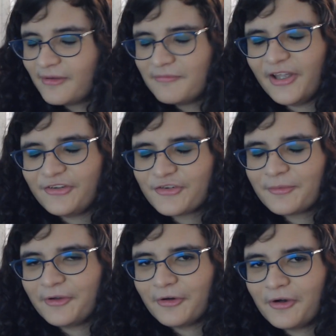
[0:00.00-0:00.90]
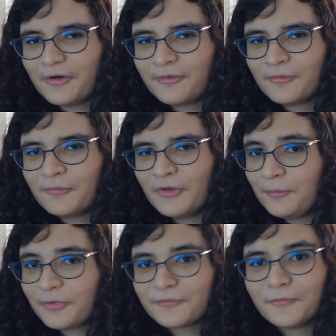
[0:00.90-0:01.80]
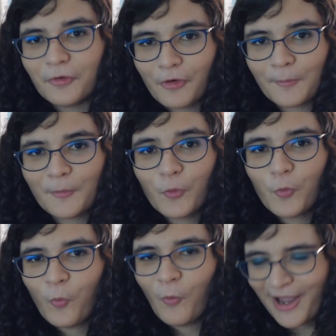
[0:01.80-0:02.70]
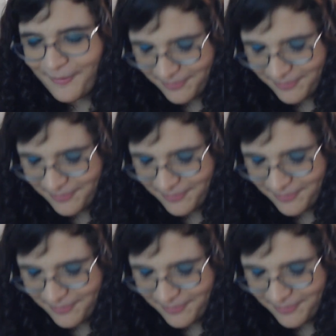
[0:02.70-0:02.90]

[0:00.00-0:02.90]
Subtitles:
Ben Shapiro will perform WAP.